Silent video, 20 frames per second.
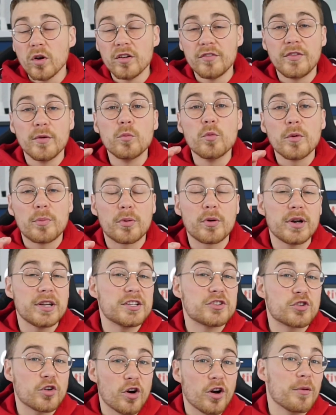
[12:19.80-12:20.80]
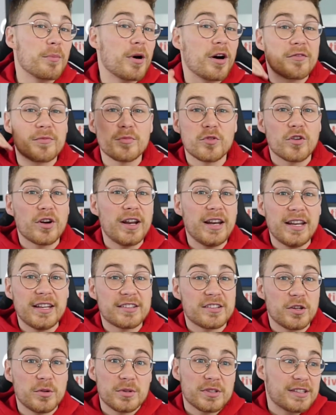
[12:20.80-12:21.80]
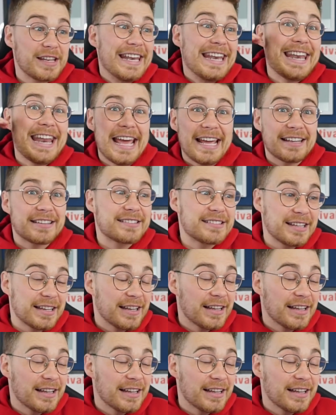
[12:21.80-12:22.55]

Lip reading: of them were pretty strong, apart from Grealish, who was next